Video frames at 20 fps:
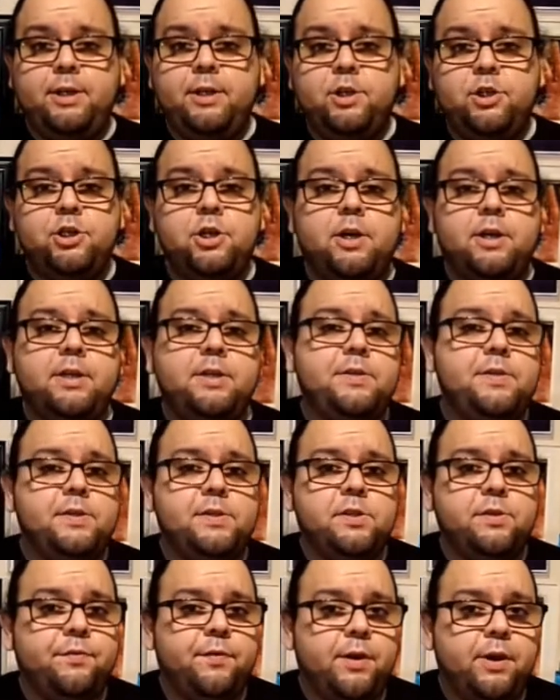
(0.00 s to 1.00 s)
and Chucky
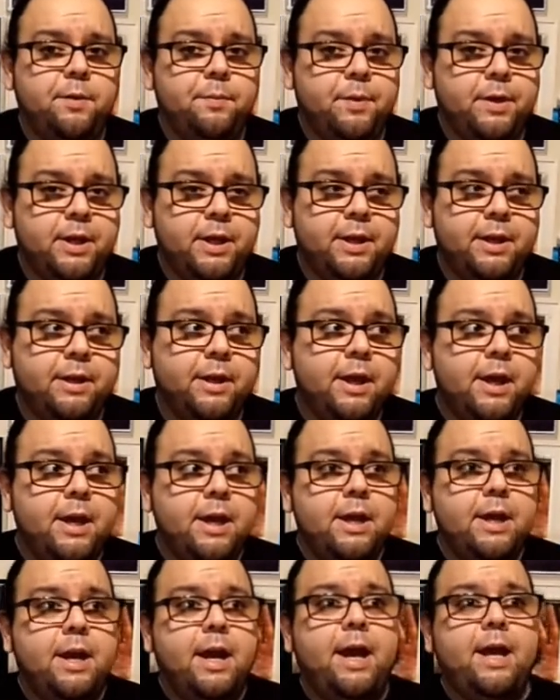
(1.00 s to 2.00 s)
since the very beginning.
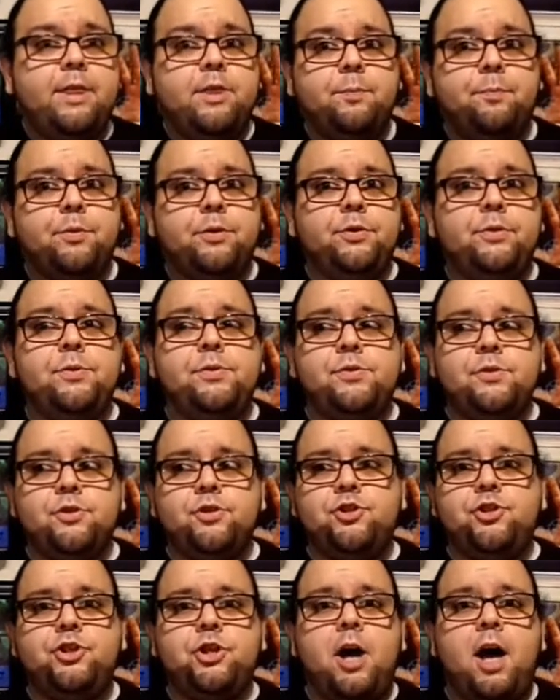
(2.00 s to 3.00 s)
And the
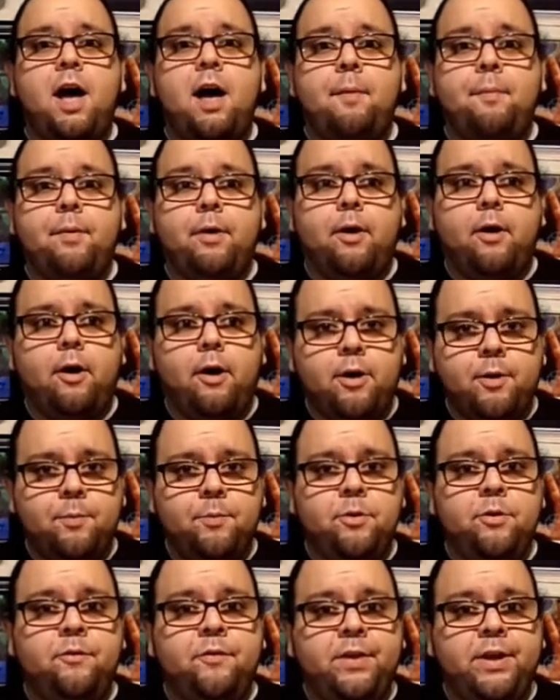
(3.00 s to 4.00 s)
producer's job on a
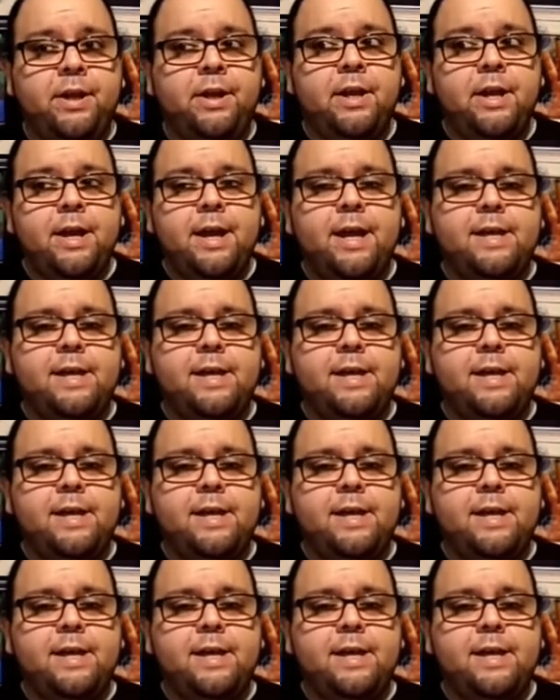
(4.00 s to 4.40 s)
movie,